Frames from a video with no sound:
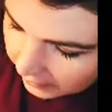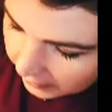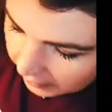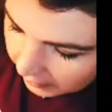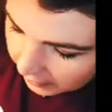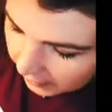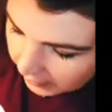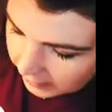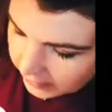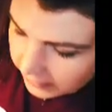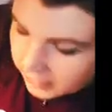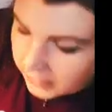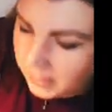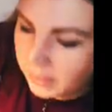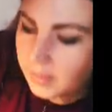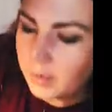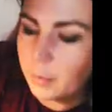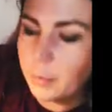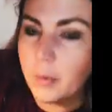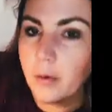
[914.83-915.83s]
adding a
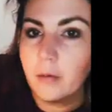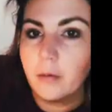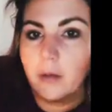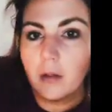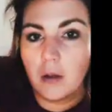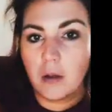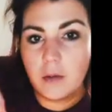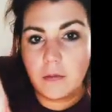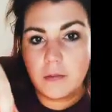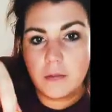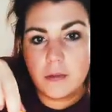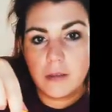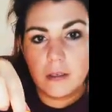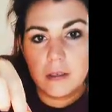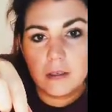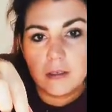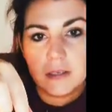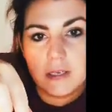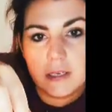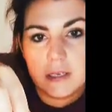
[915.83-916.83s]
couple of
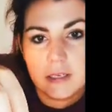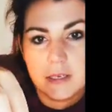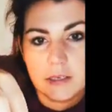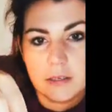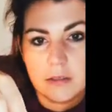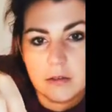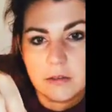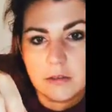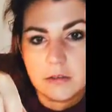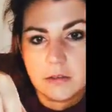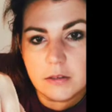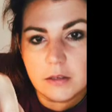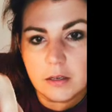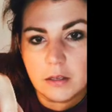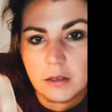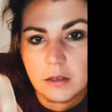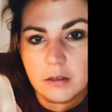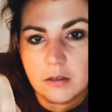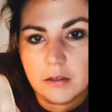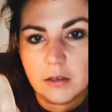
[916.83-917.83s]
little details,
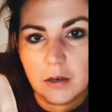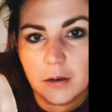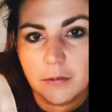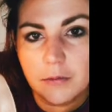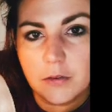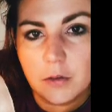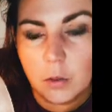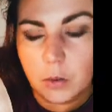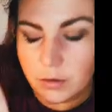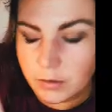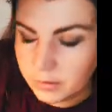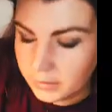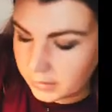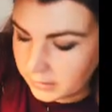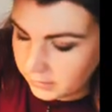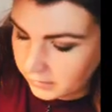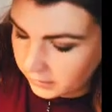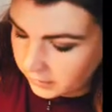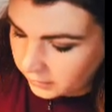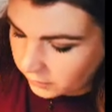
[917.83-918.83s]
little tufts onto
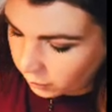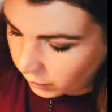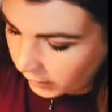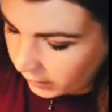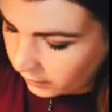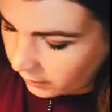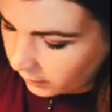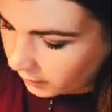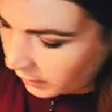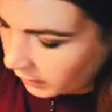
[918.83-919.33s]
this as well.